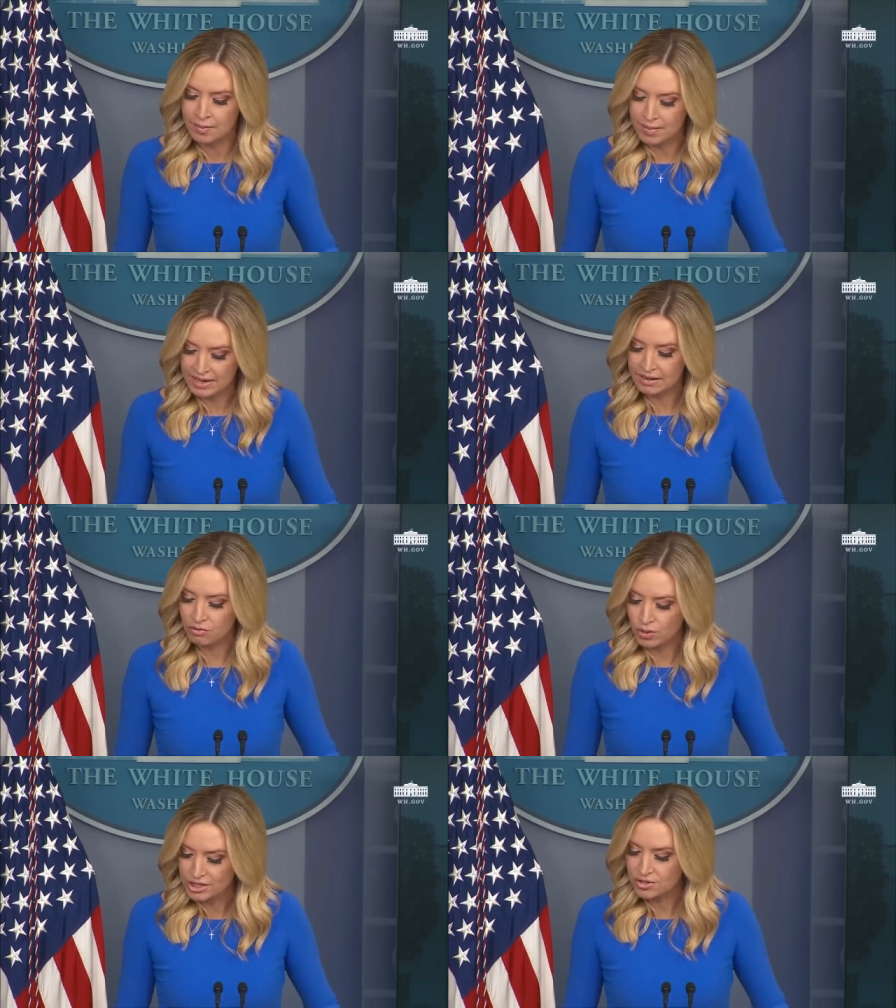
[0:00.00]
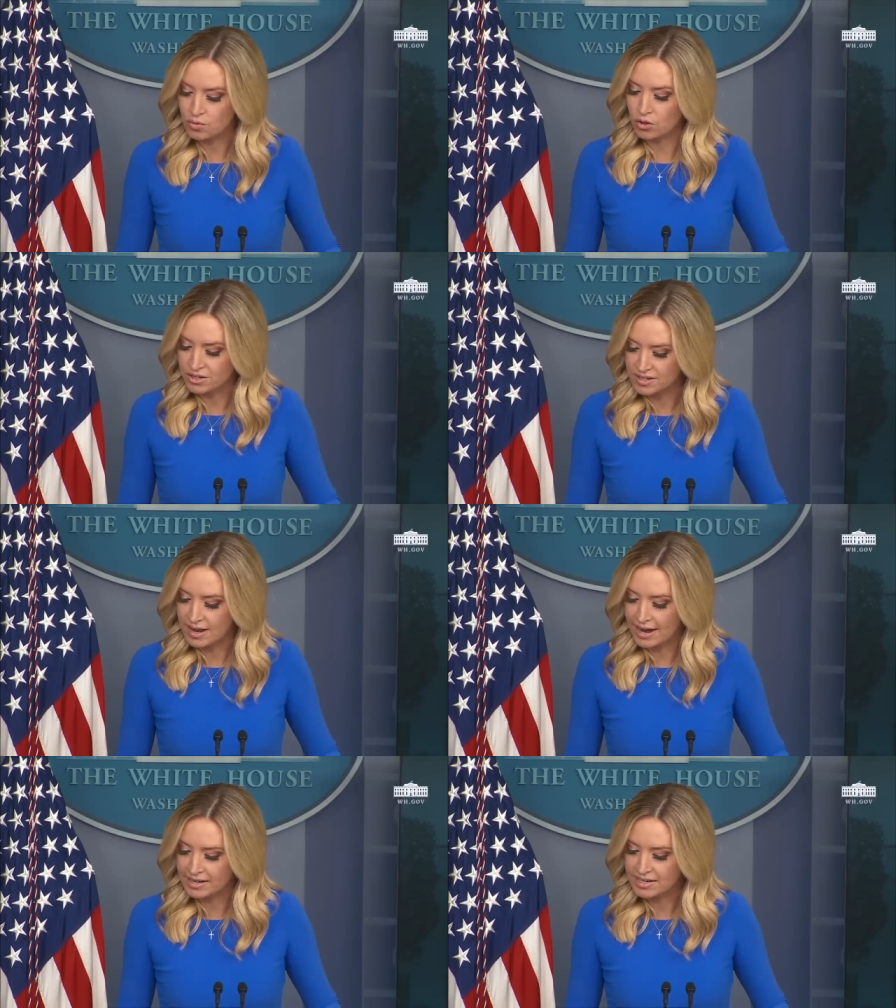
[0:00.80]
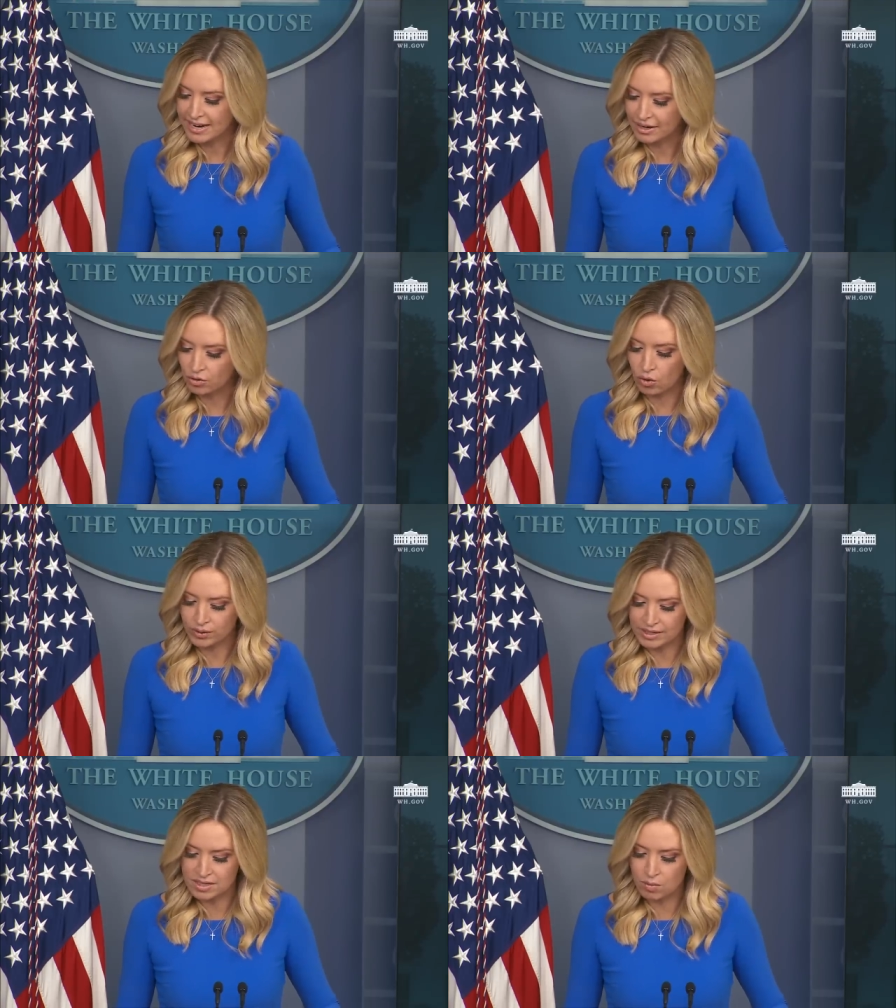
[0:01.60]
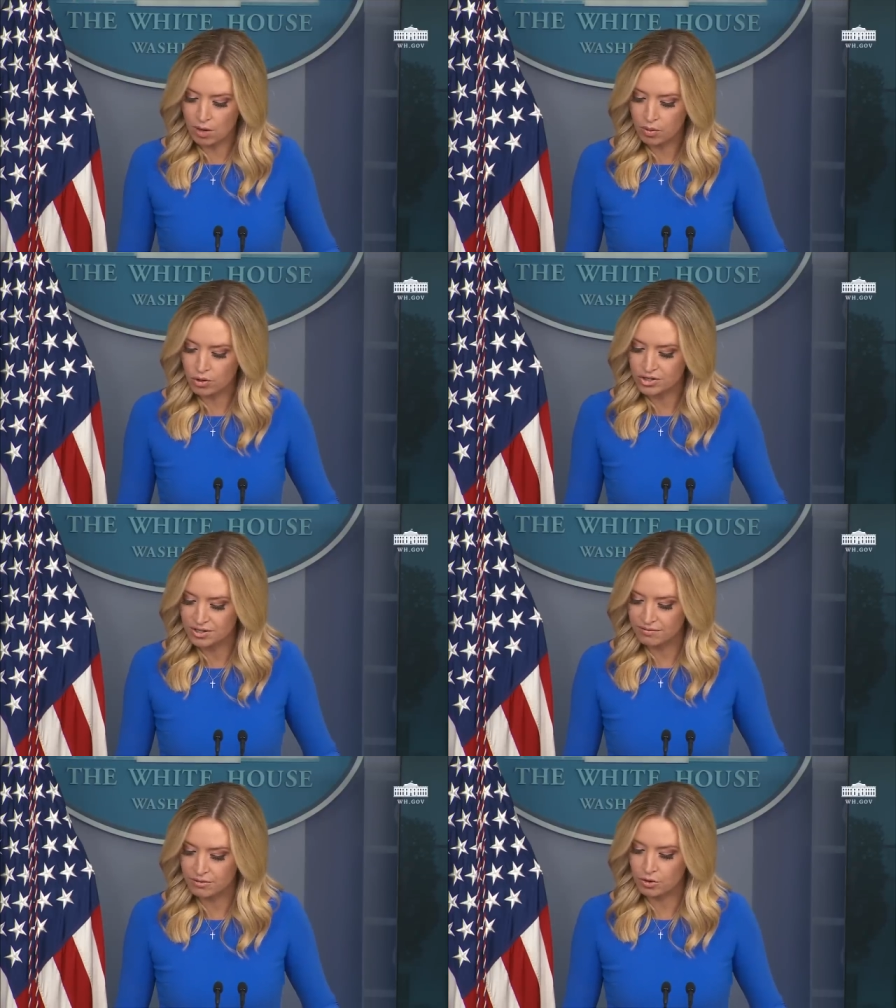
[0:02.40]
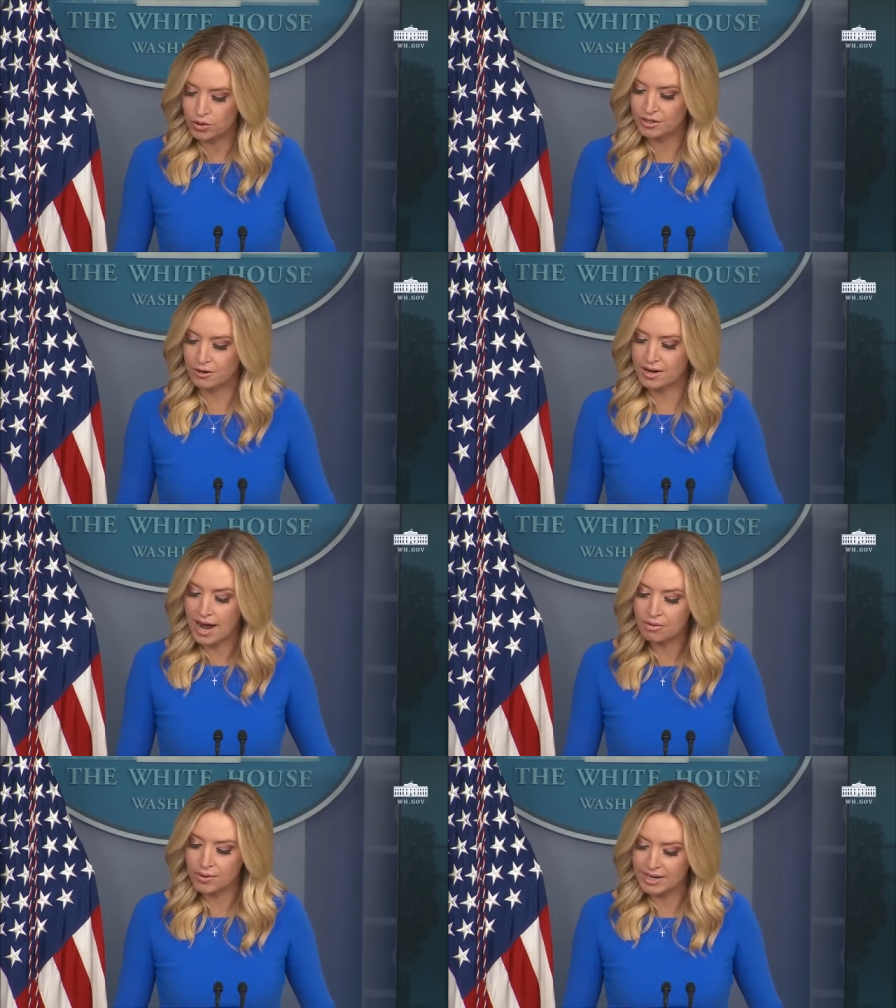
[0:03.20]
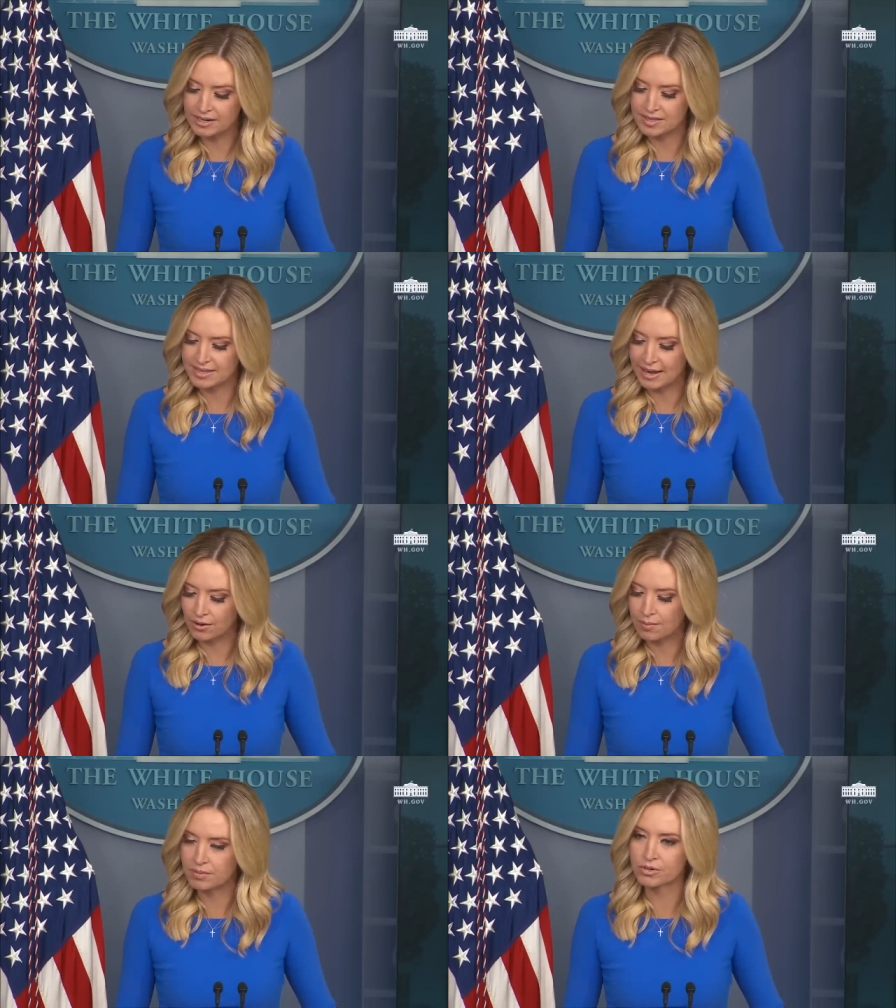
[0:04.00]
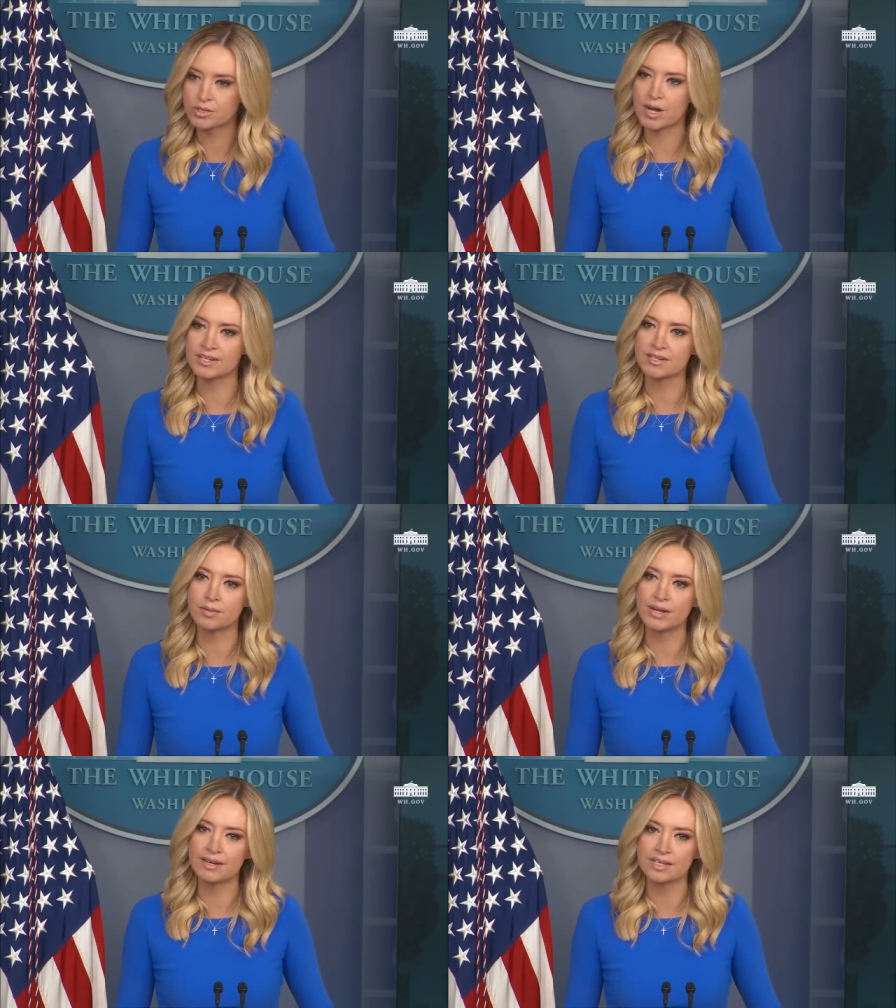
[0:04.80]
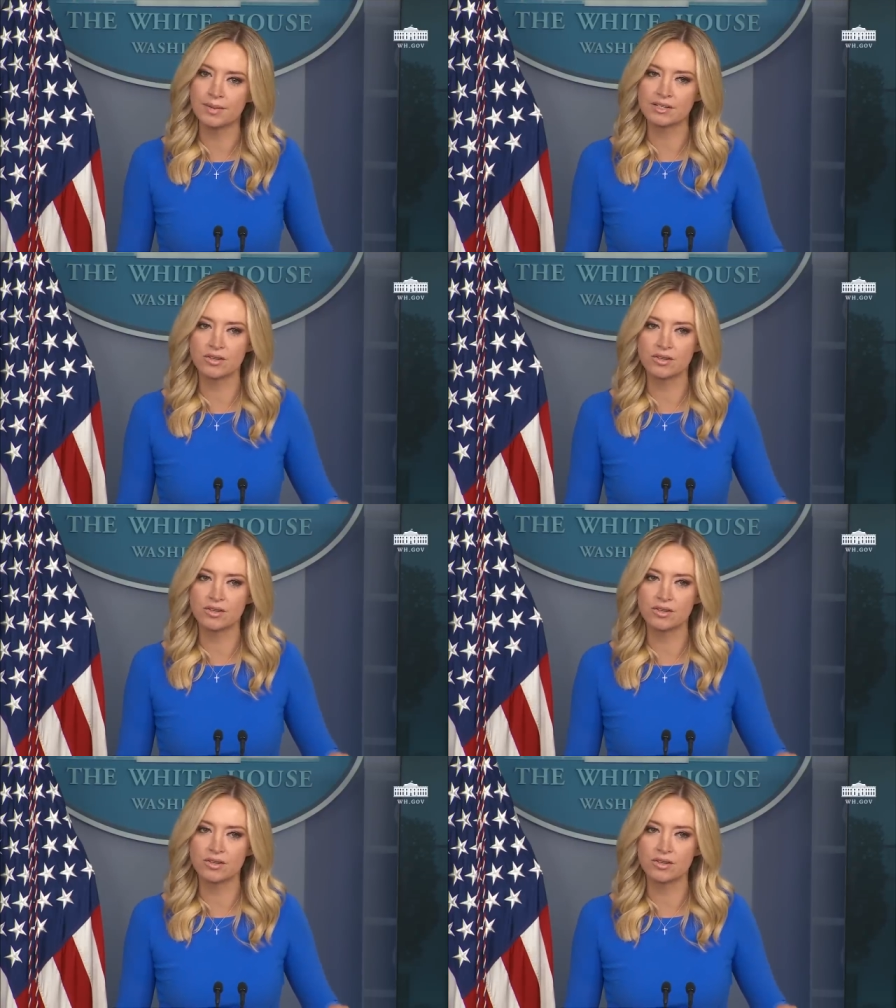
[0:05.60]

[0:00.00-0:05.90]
many of which were designed to handle only a small portion of the vote and are not ready to scale up in response to the pandemic.